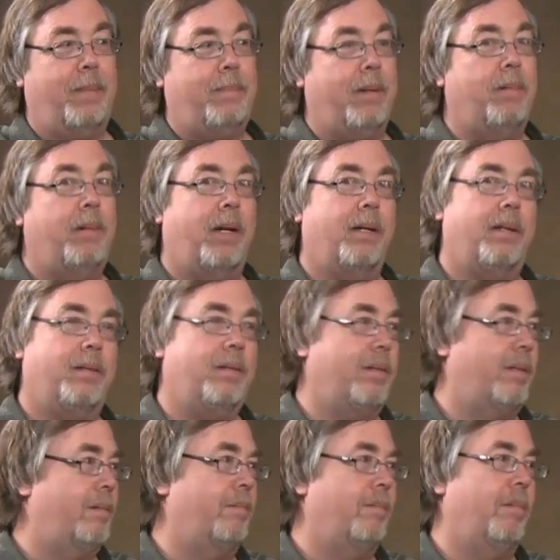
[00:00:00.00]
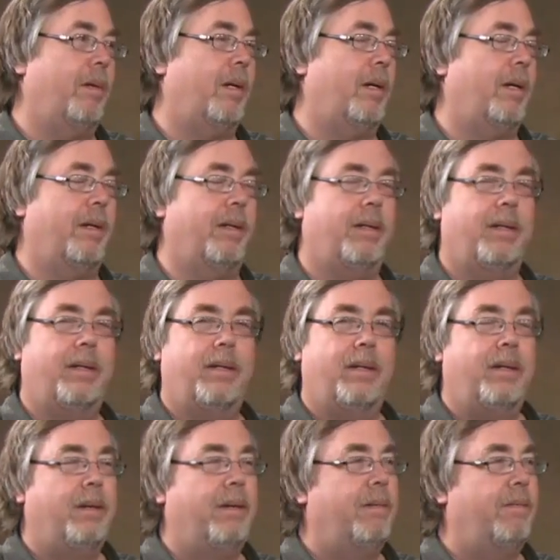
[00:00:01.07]
there's all
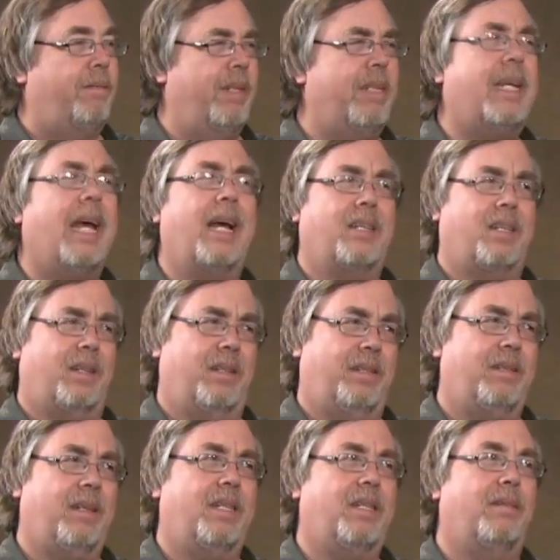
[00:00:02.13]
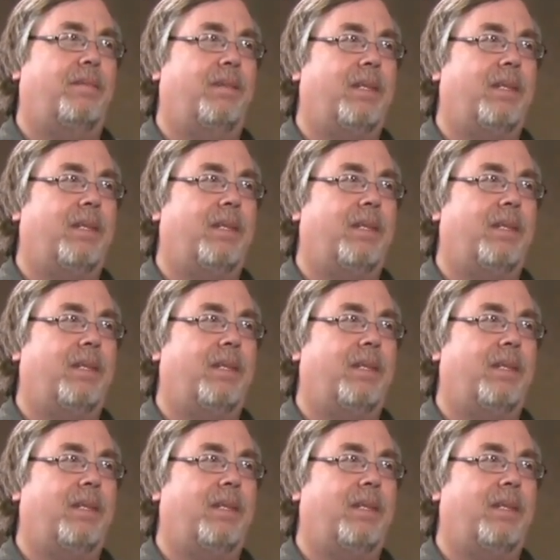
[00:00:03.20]
kinds of stuff. Fincastle. You guys at